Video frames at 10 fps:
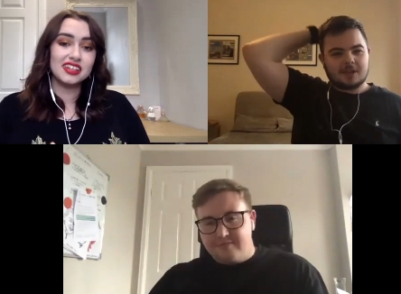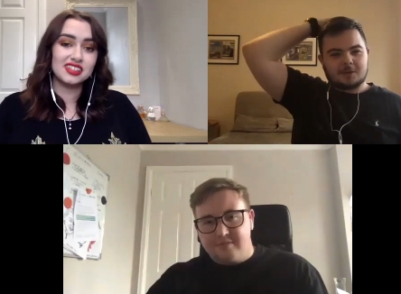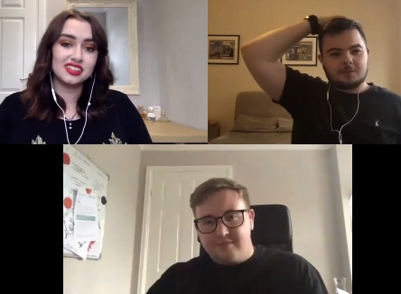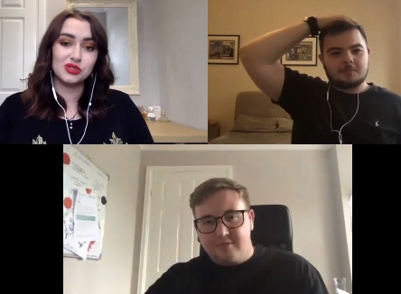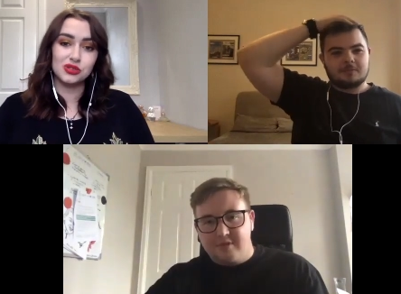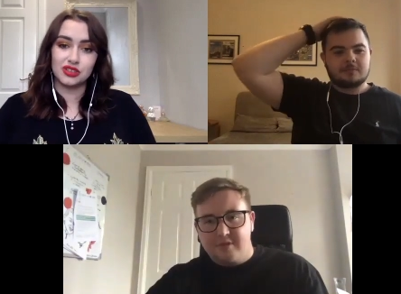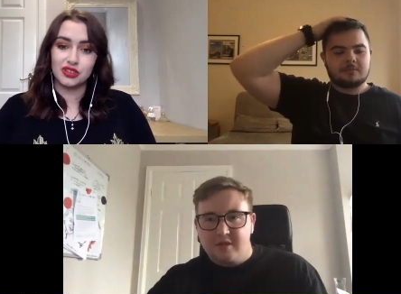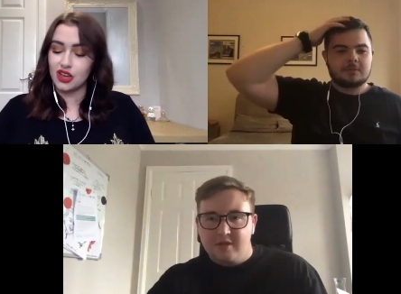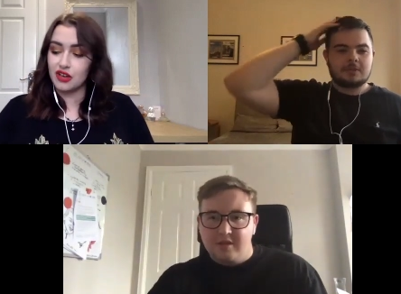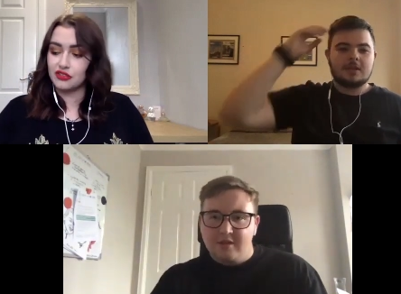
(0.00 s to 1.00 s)
Speaker 1: has scored
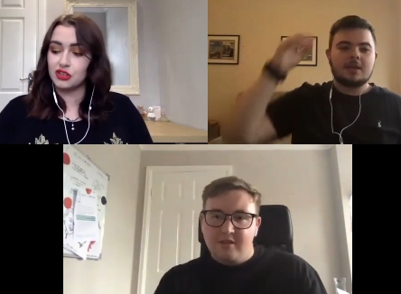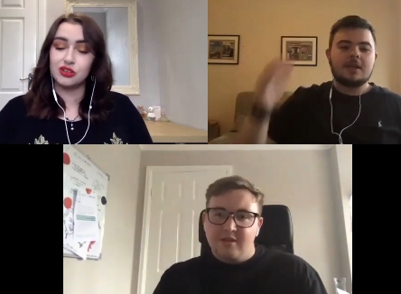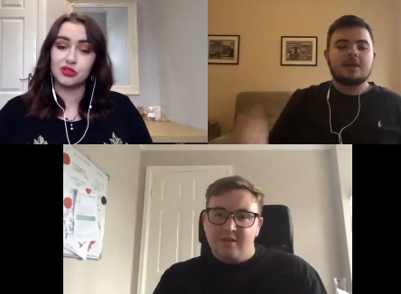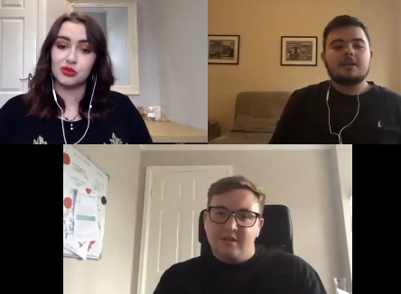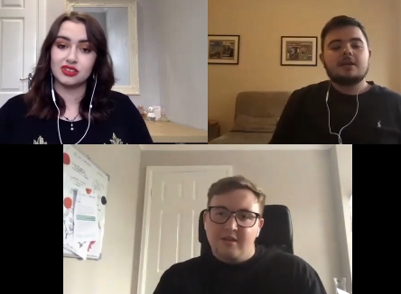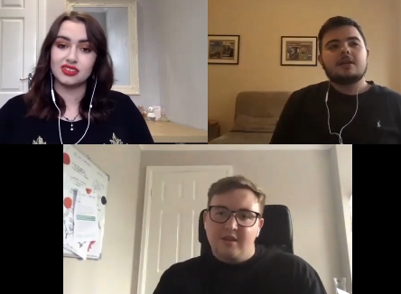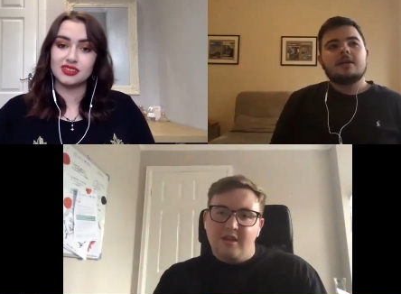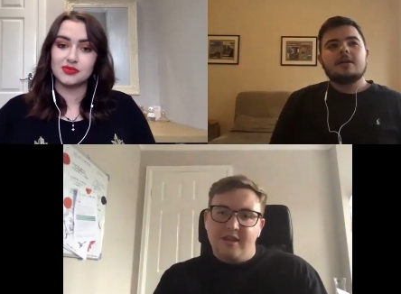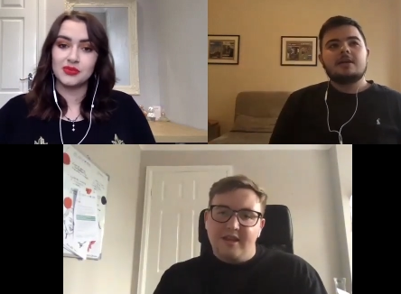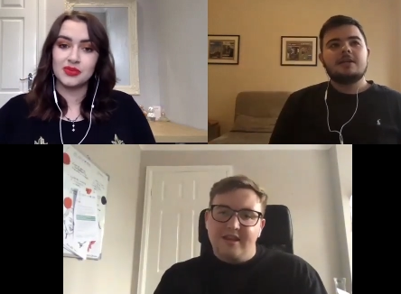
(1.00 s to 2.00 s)
a few good
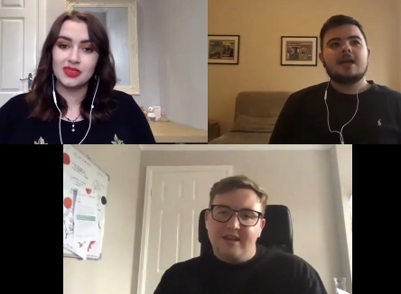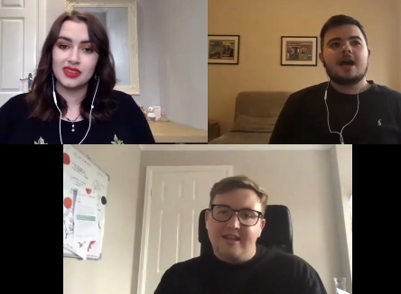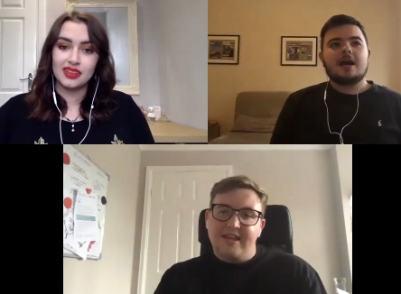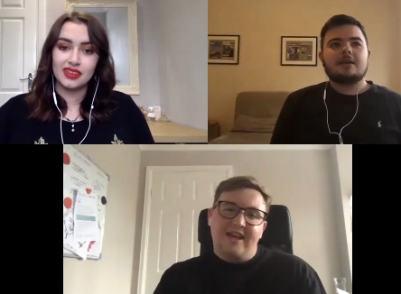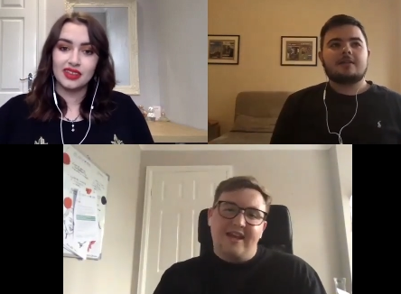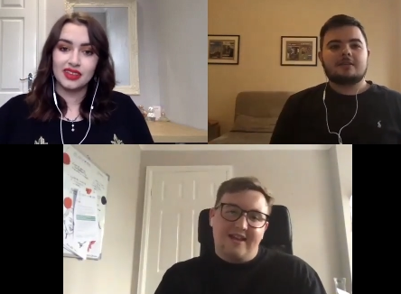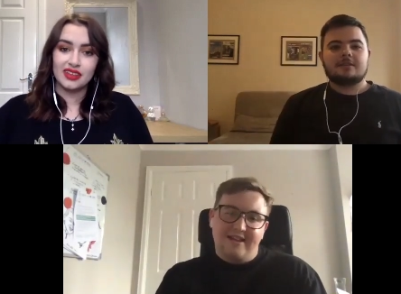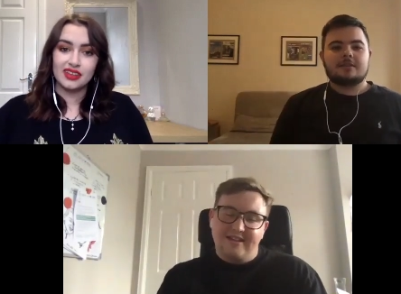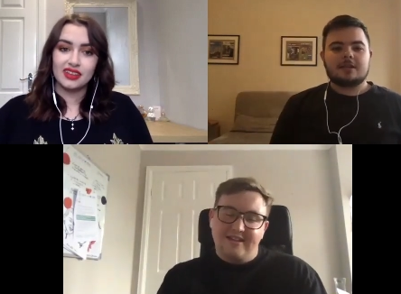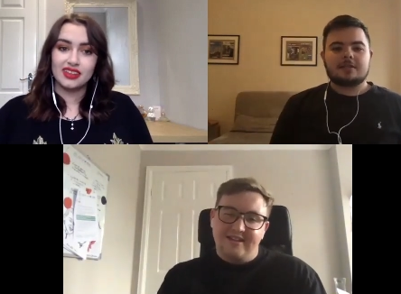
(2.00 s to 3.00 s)
ones. Yeah, yeah,
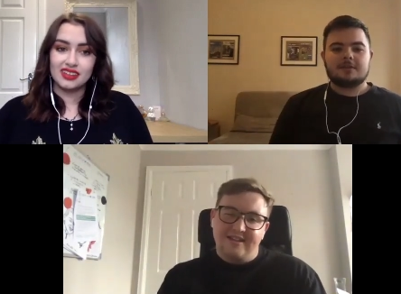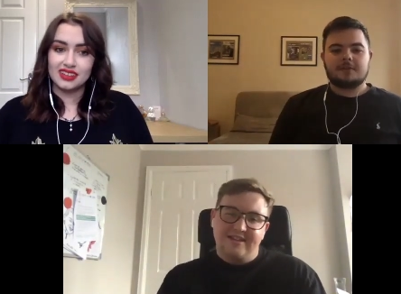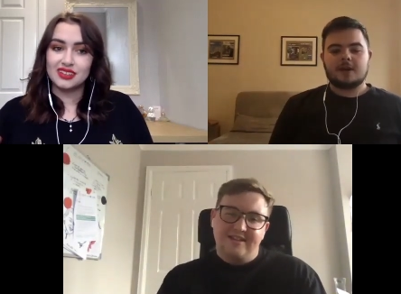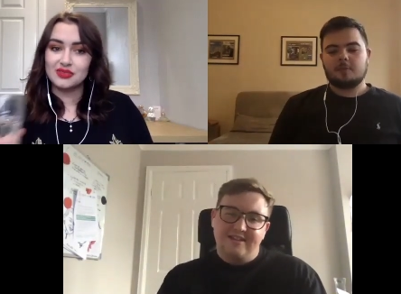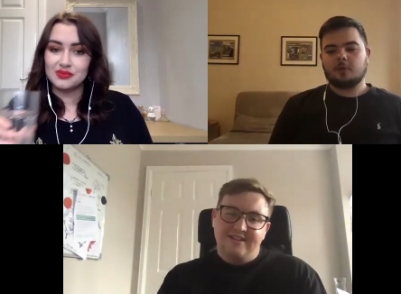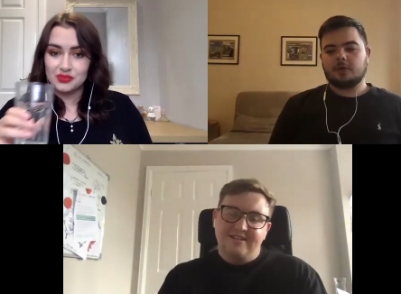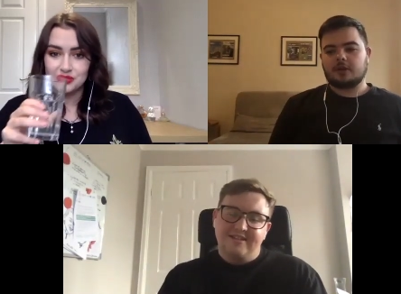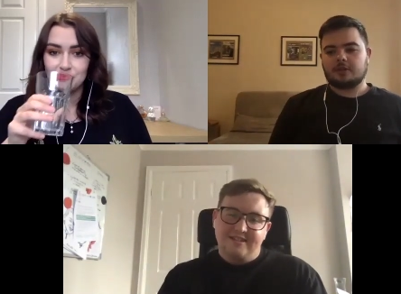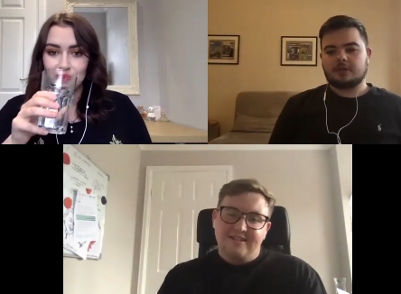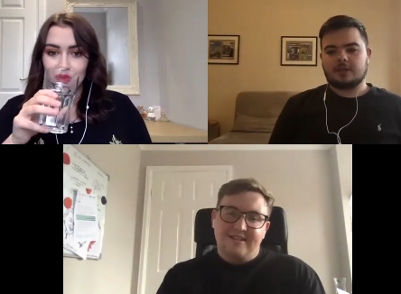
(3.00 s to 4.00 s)
Speaker 2: that's a fair
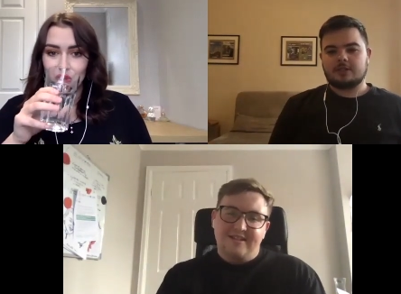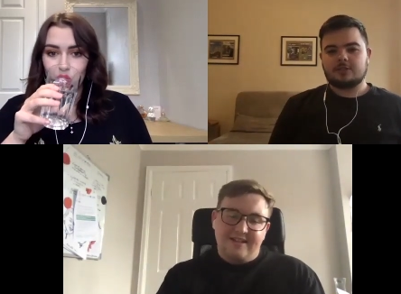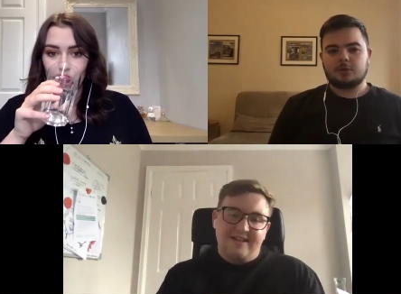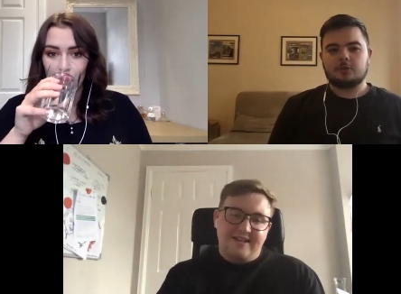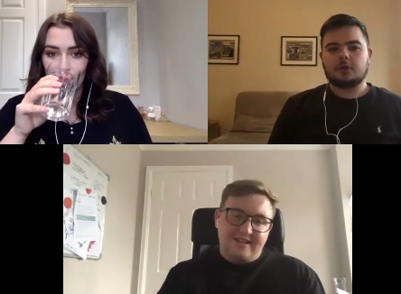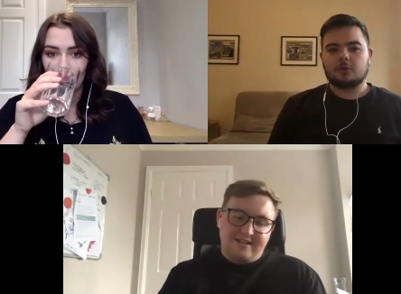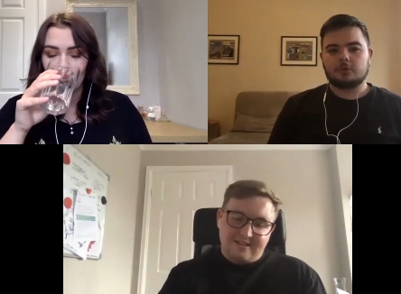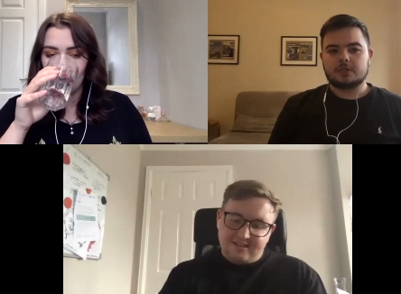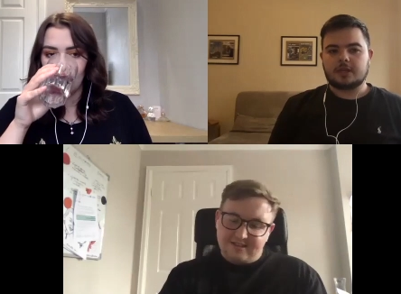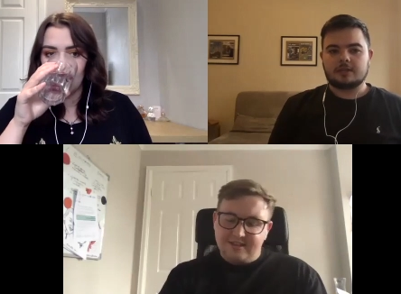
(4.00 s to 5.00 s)
point. I think his two
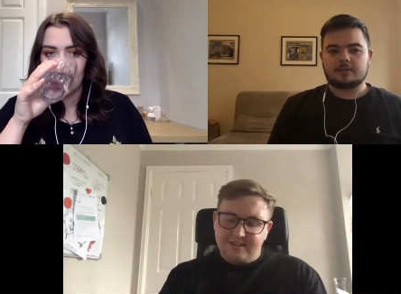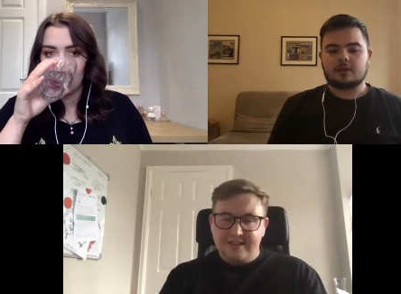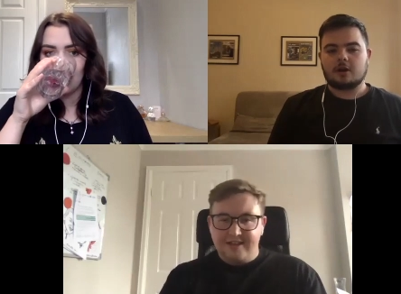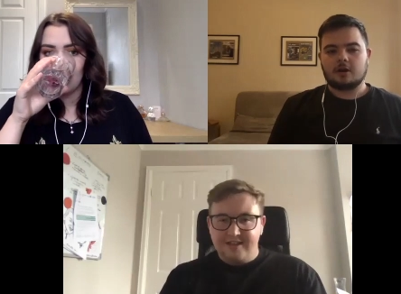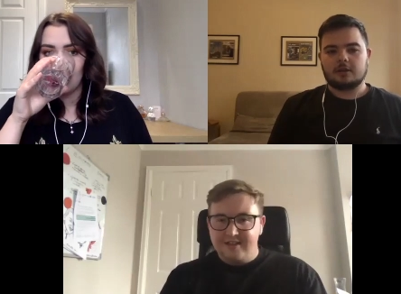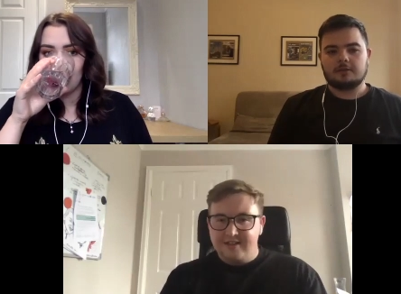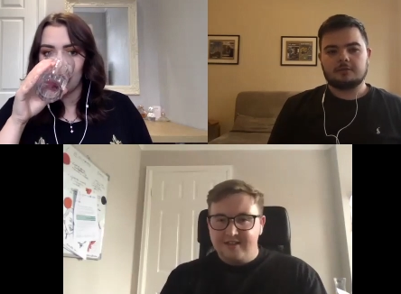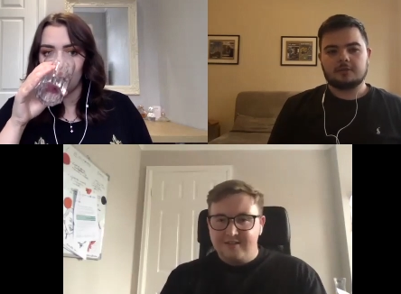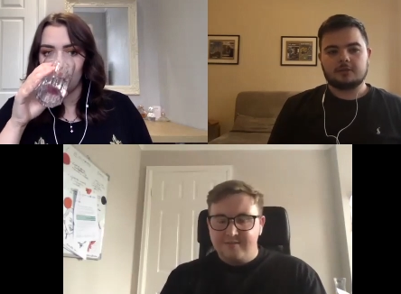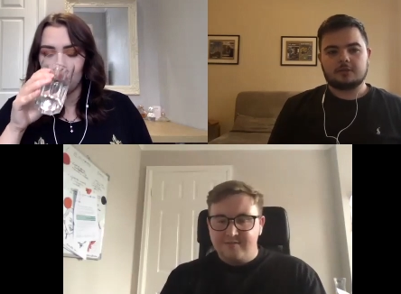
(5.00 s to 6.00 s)
goals against
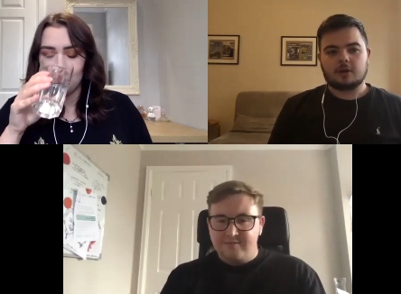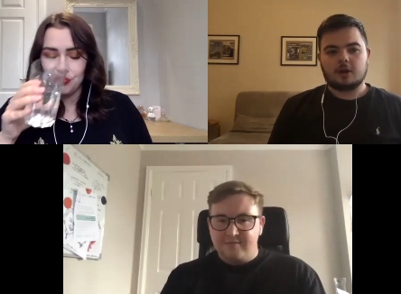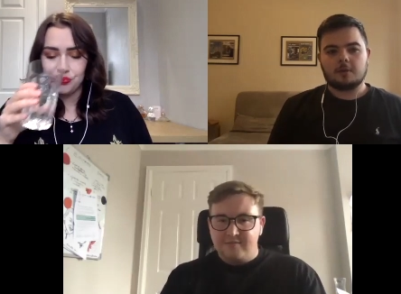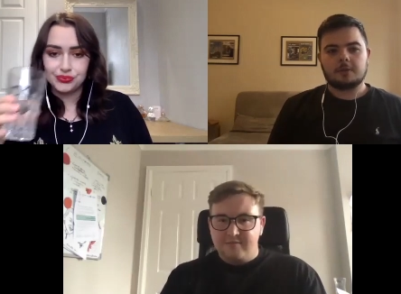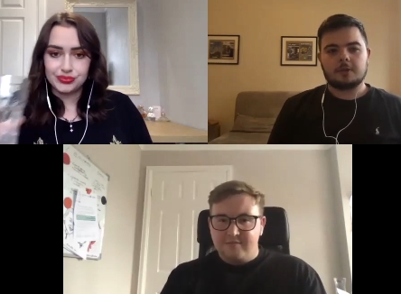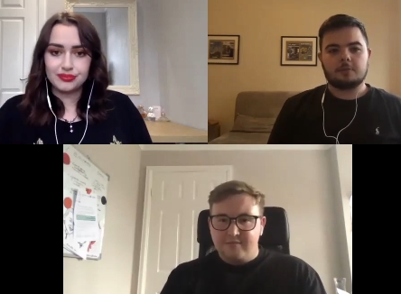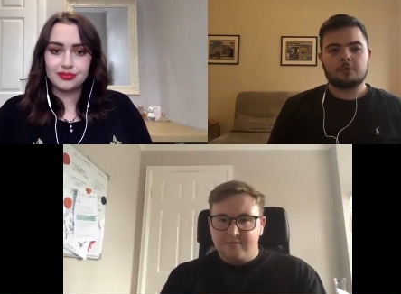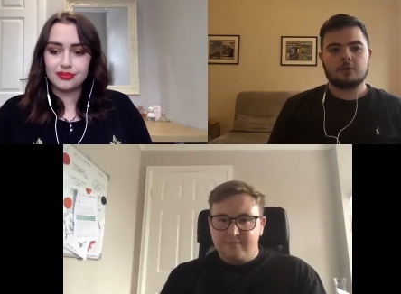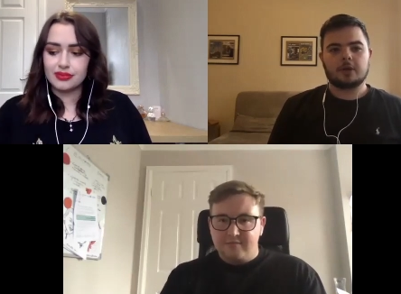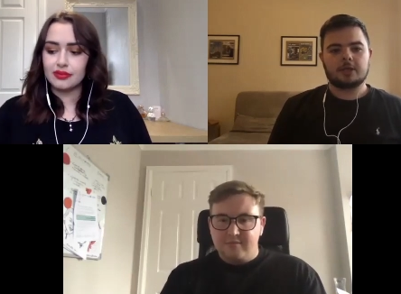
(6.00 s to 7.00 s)
Cardiff and Derby were
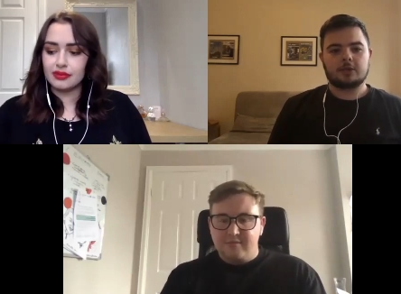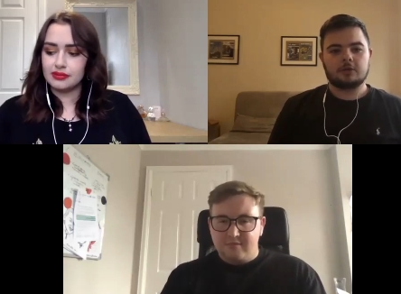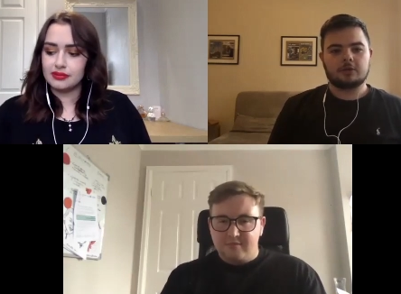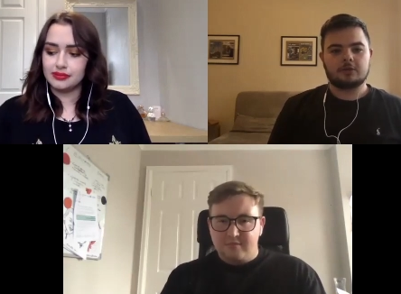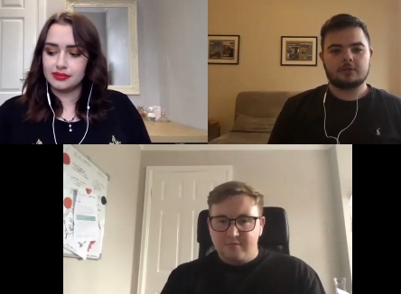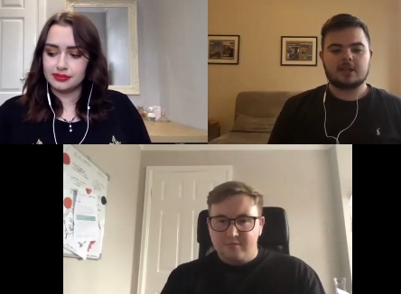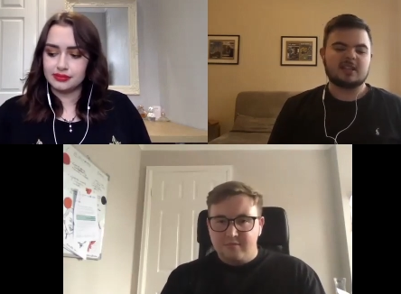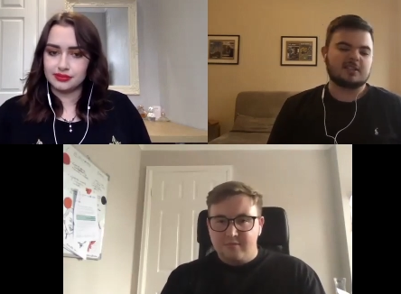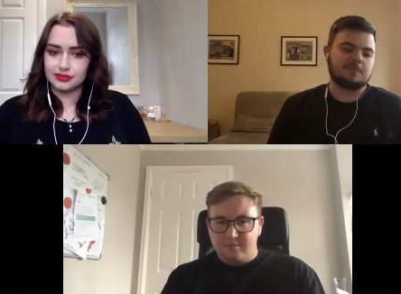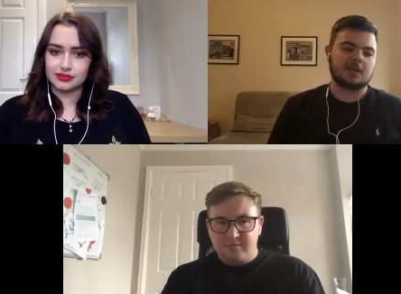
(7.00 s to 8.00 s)
pretty good. So
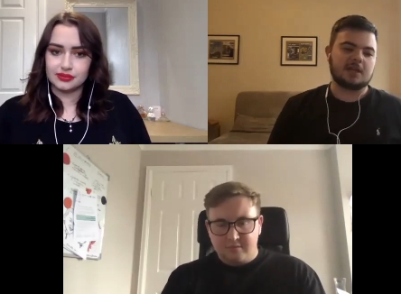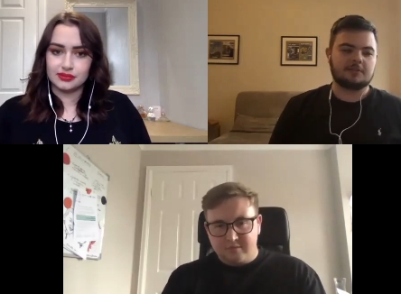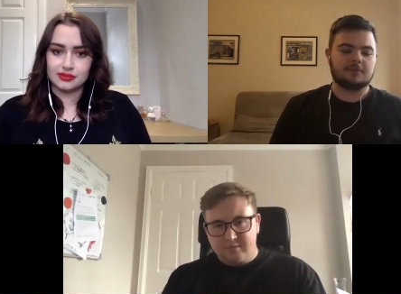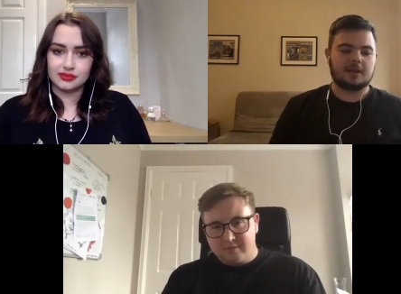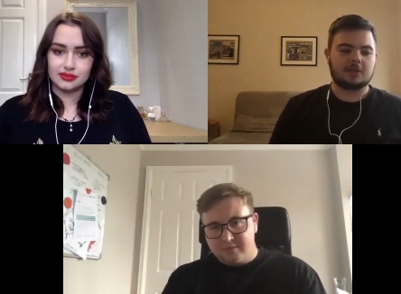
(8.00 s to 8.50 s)
that's a that's a fair